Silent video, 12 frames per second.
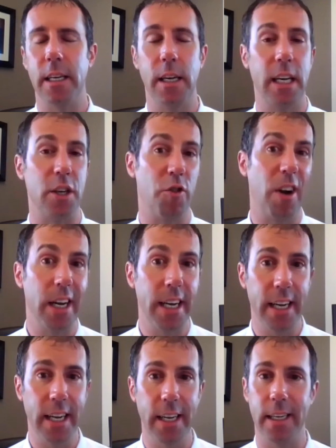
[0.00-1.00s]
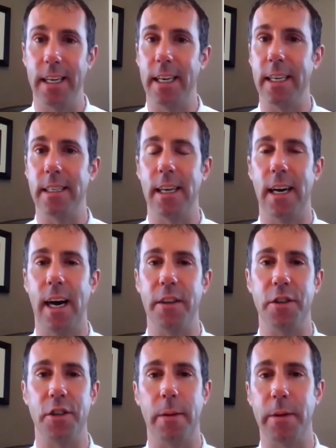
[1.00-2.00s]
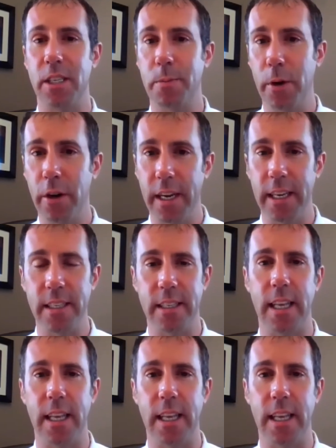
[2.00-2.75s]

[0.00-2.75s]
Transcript: get training and on-the-job experience,